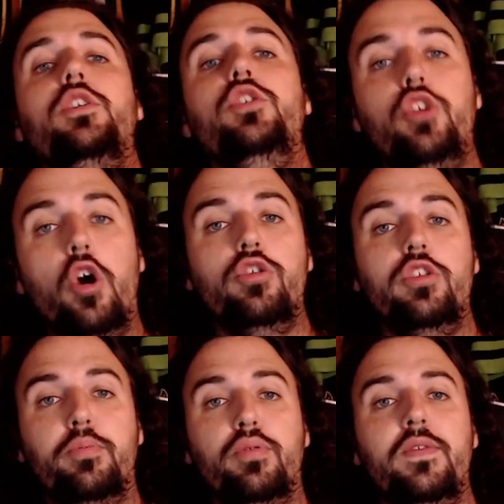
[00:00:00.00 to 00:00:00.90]
go to
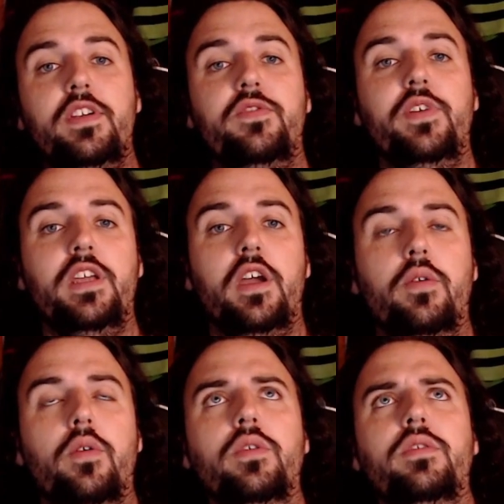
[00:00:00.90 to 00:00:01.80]
the previous video,
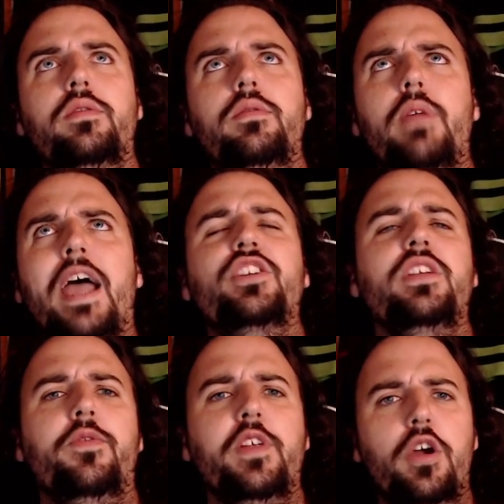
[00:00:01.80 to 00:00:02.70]
or actually
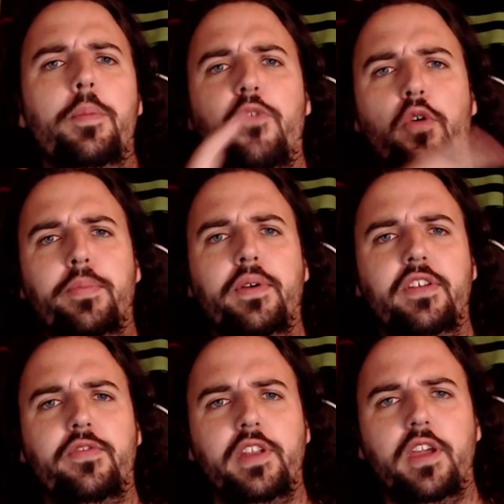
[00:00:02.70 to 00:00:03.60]
the video before the
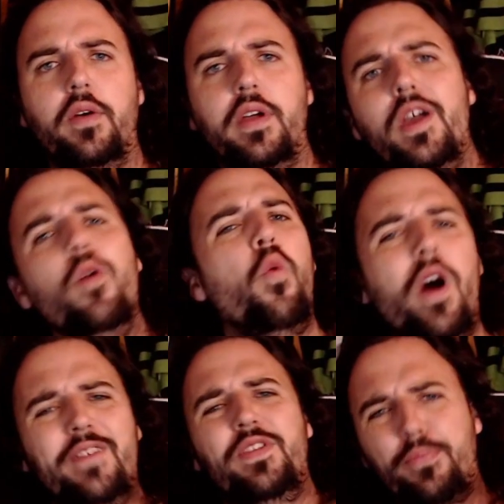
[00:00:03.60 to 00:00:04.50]
previous video.
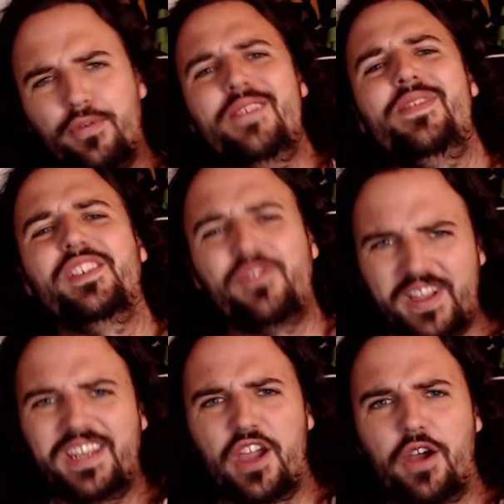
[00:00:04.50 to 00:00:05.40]
One of the previous
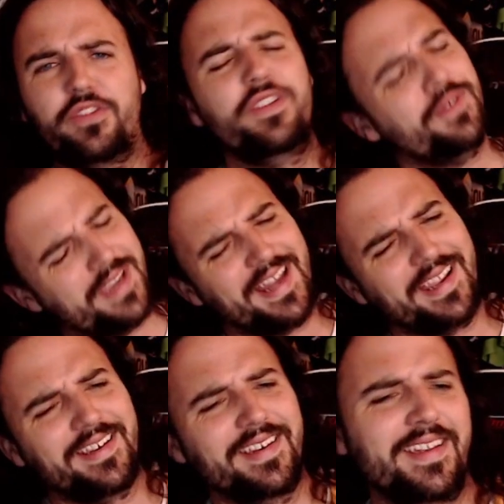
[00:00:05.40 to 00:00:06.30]
videos. You get it.